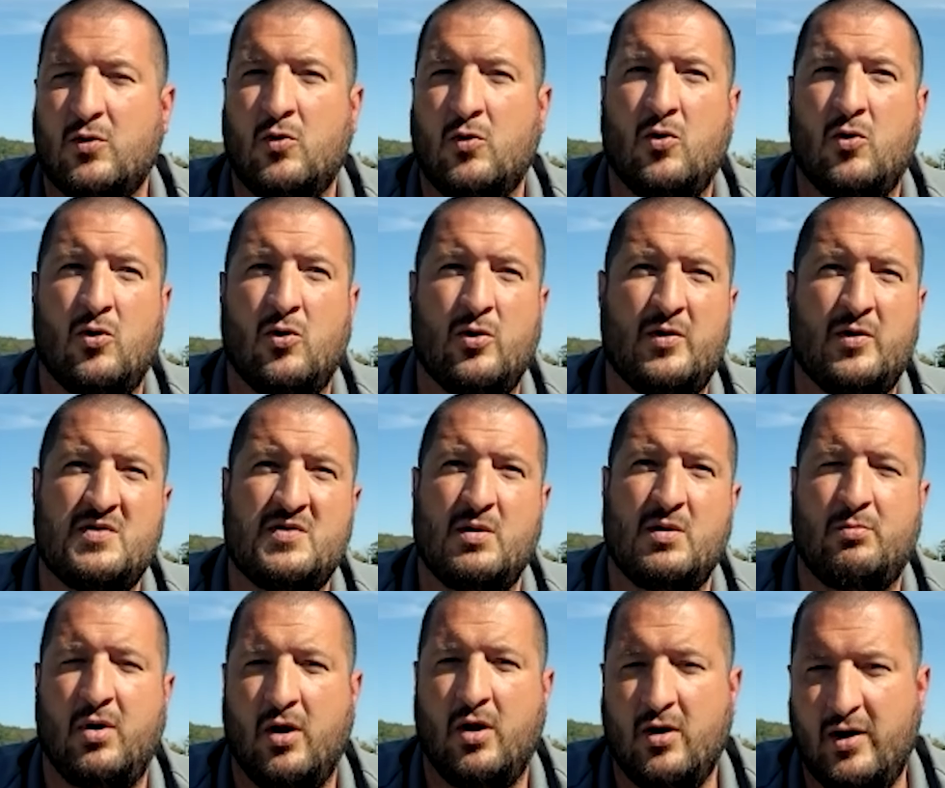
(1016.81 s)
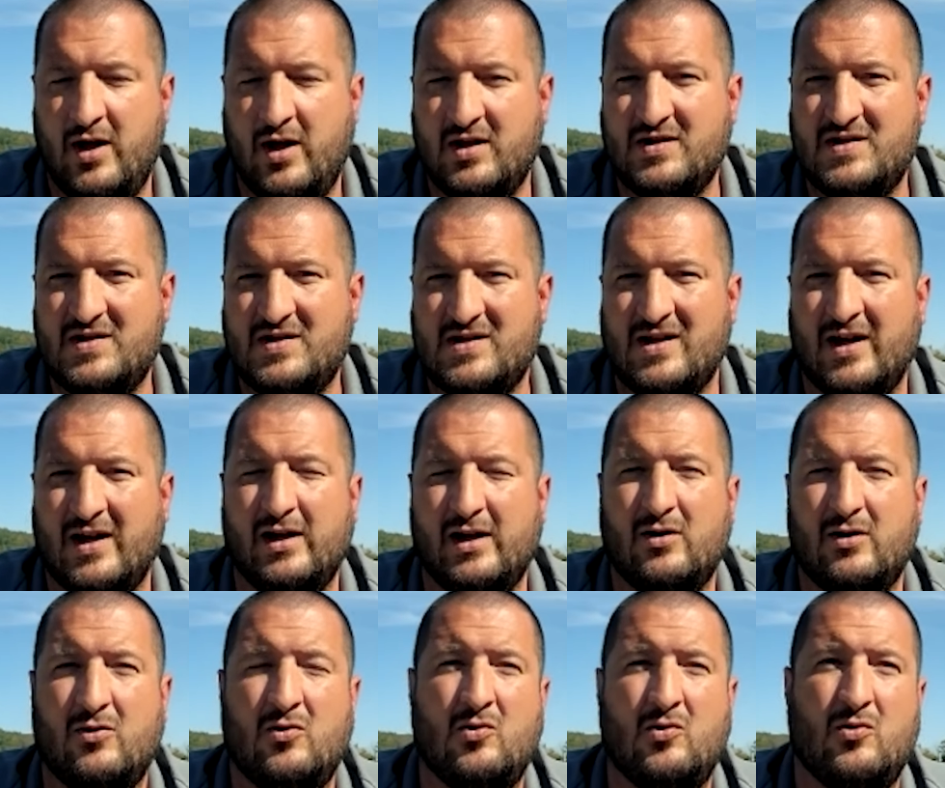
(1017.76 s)
or there's a barn on site,
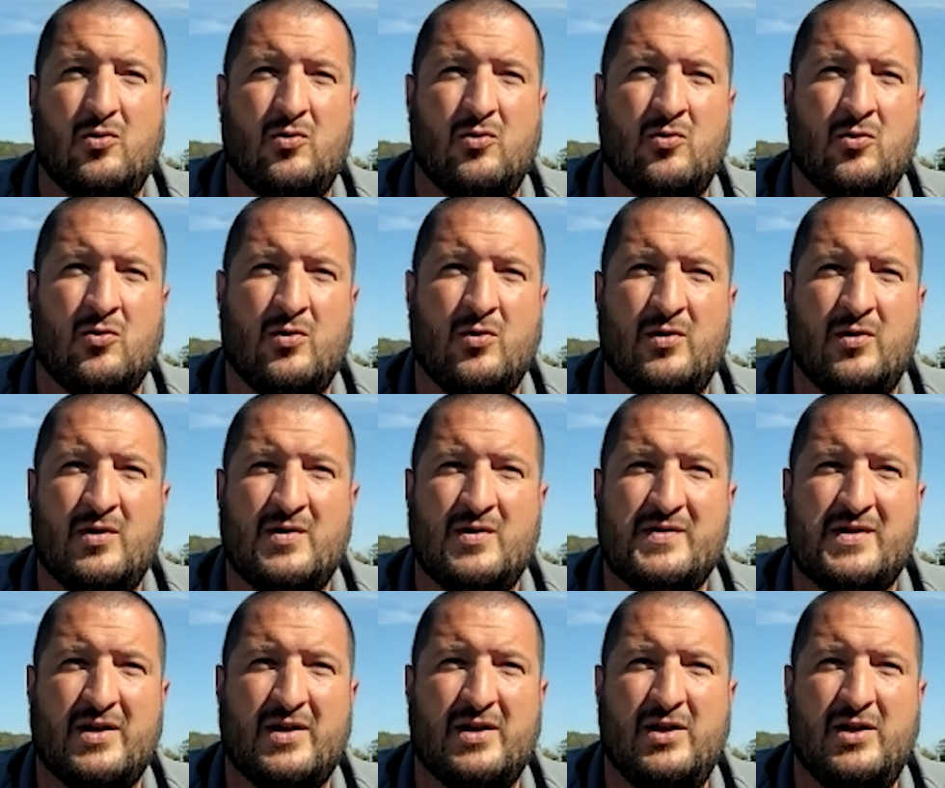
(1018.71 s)
or there's a